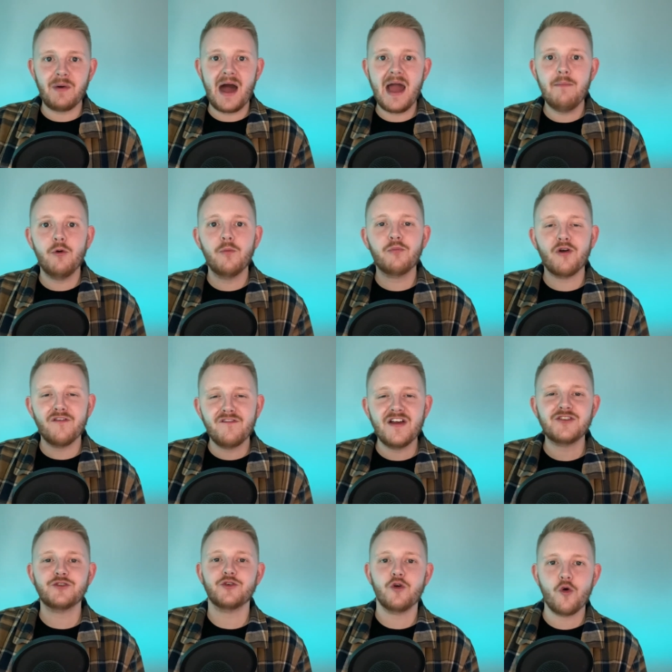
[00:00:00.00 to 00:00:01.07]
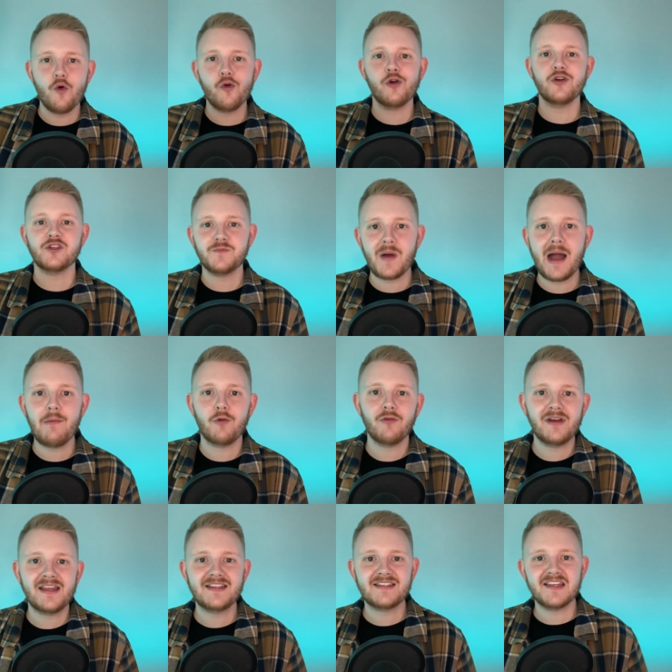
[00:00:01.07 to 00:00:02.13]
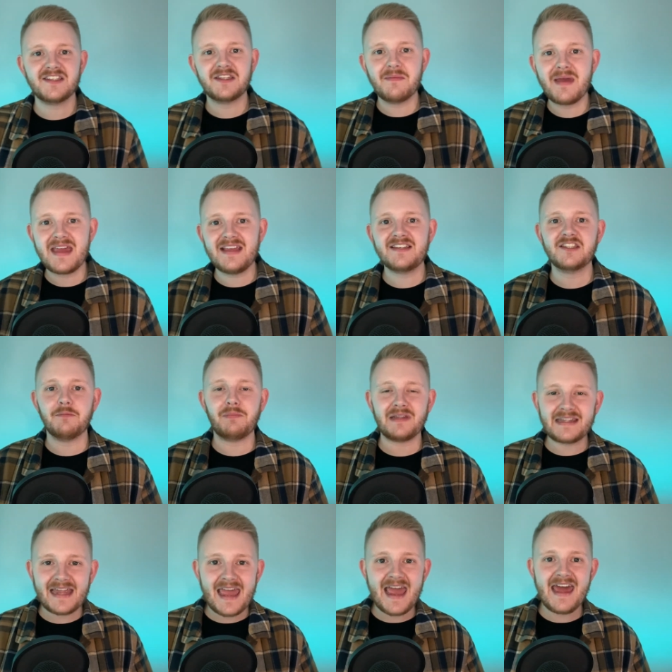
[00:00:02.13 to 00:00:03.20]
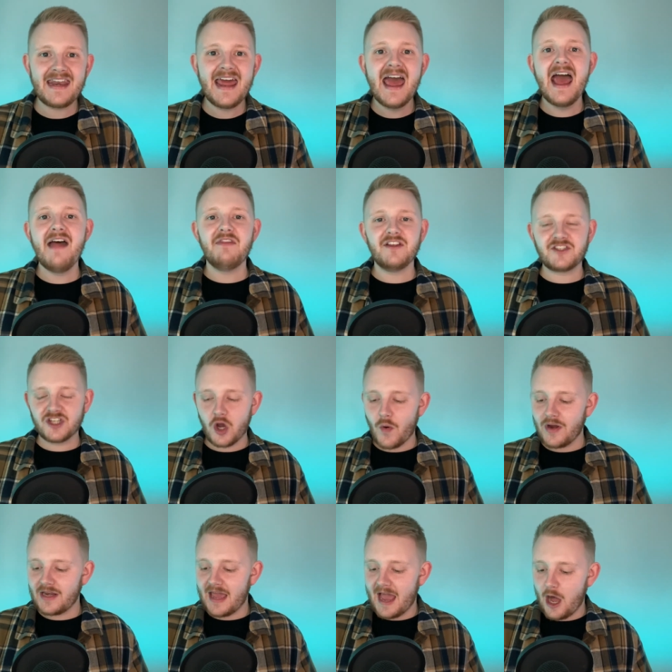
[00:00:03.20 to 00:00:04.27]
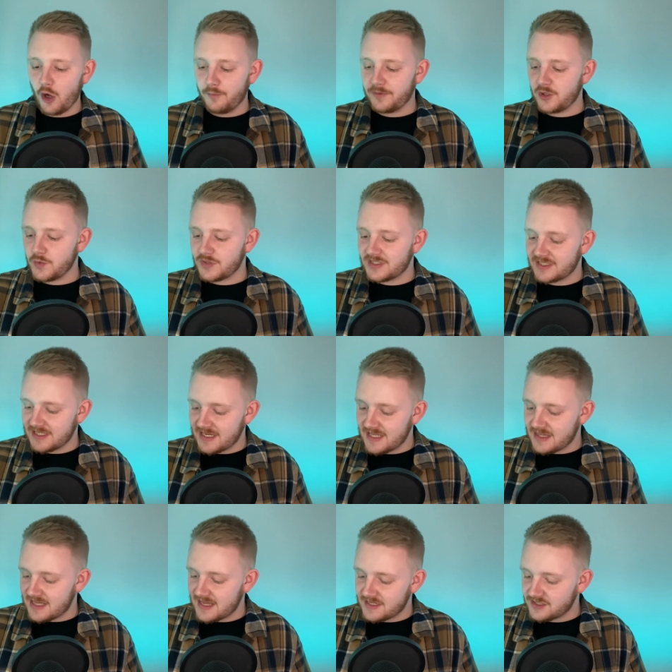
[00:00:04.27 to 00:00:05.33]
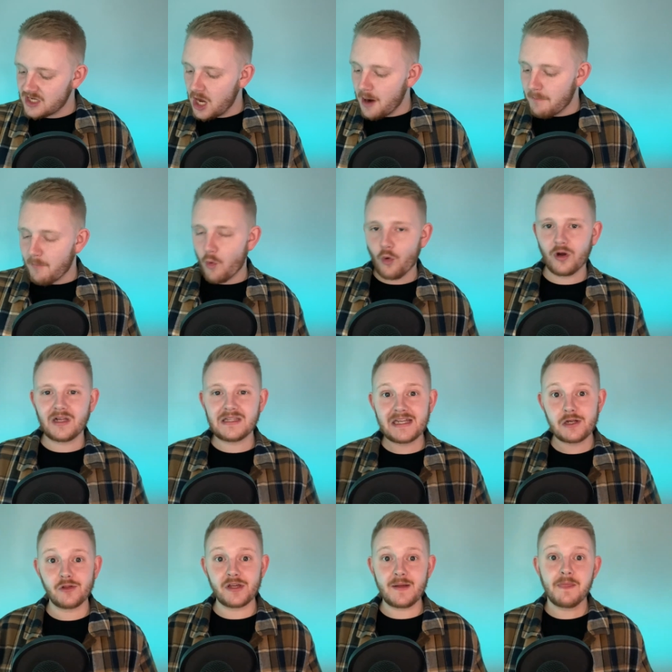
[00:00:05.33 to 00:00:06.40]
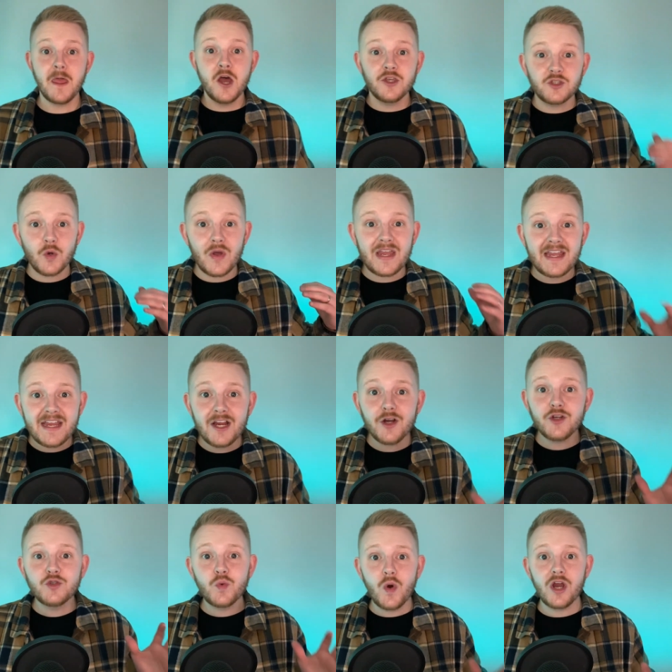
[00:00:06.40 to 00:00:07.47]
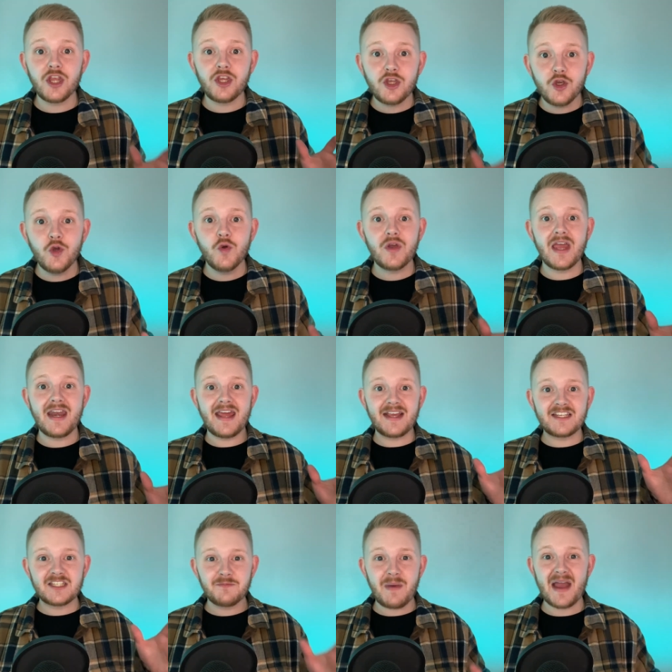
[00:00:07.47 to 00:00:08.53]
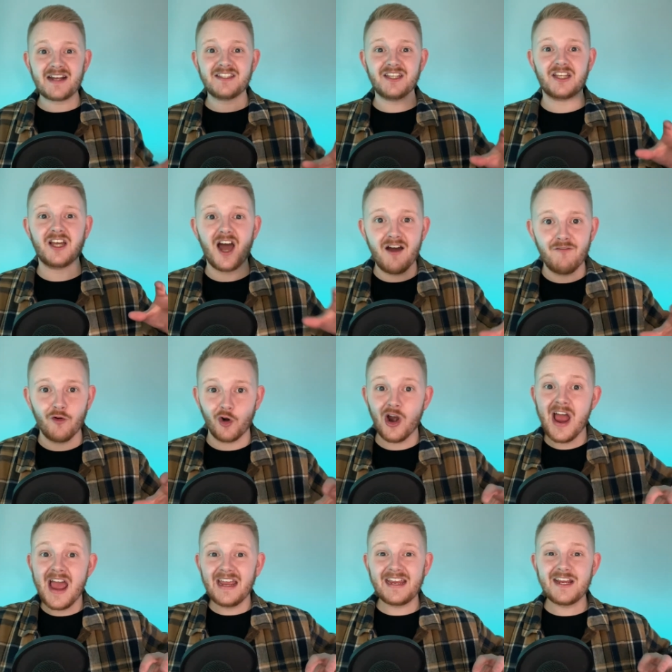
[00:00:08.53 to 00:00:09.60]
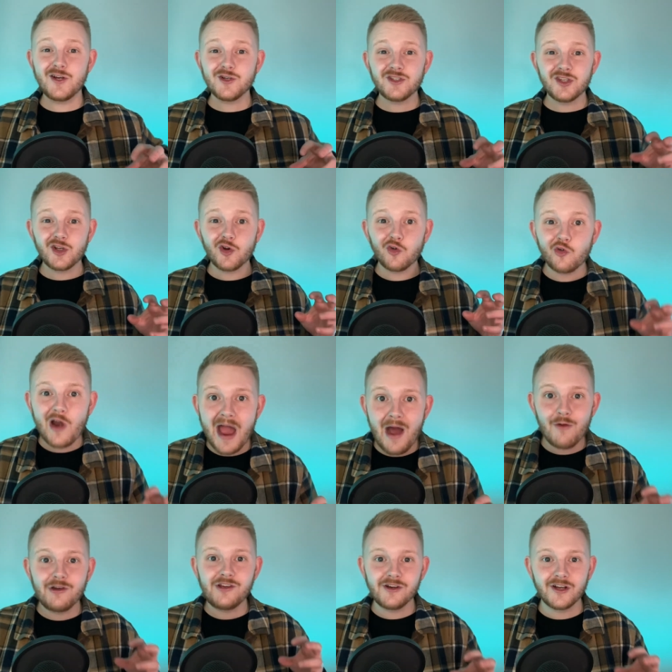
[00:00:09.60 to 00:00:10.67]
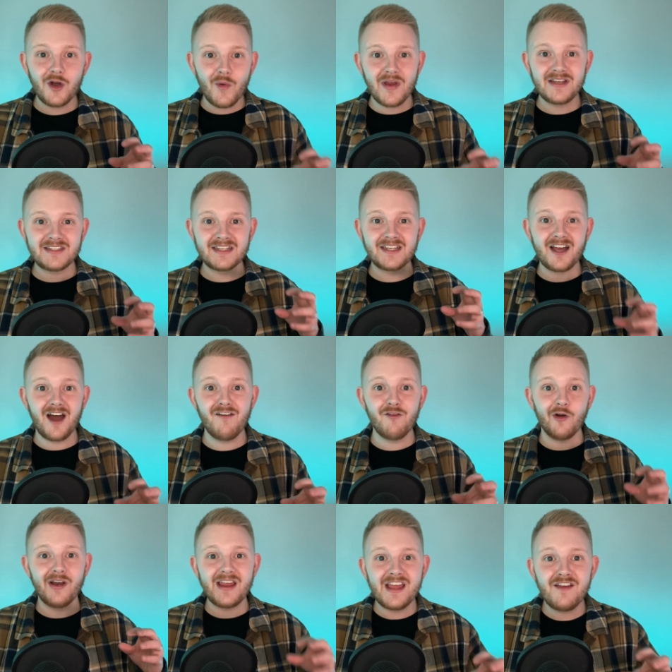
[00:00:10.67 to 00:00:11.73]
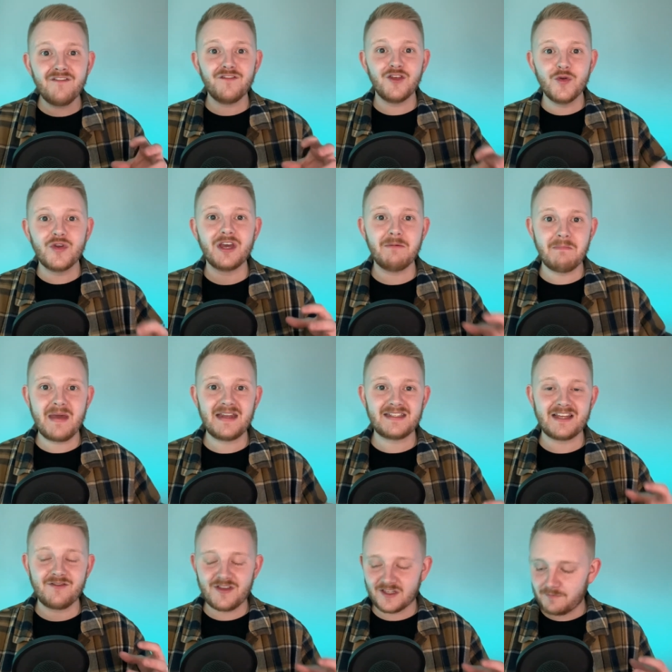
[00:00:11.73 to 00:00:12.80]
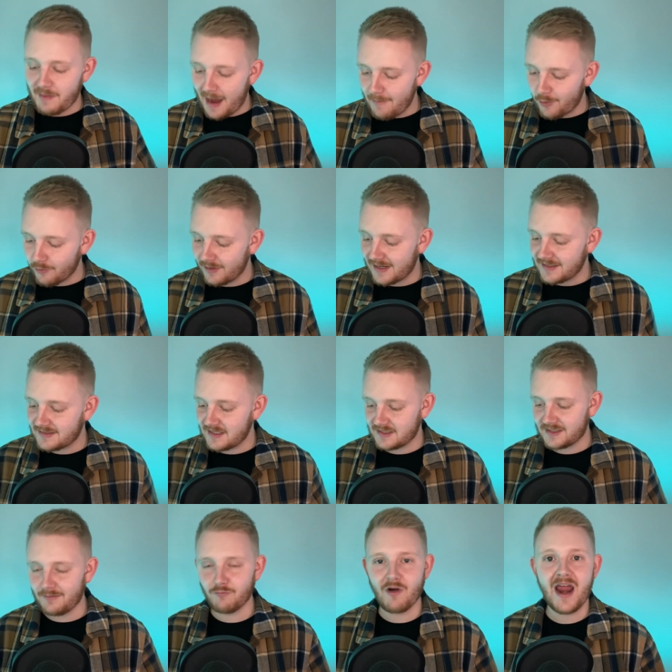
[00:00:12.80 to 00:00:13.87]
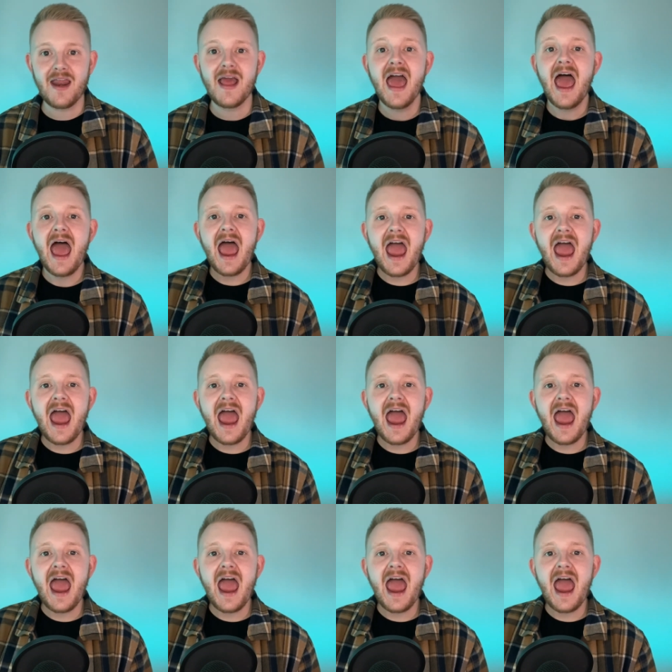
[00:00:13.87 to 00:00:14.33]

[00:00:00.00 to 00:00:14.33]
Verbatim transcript: the Bible, Professor Horner's Bible reading system is the plan that's going to help you see this more clearly. So here's what you can expect to cover. Here's the ground you're going to cover if you commit to this Bible reading system, right?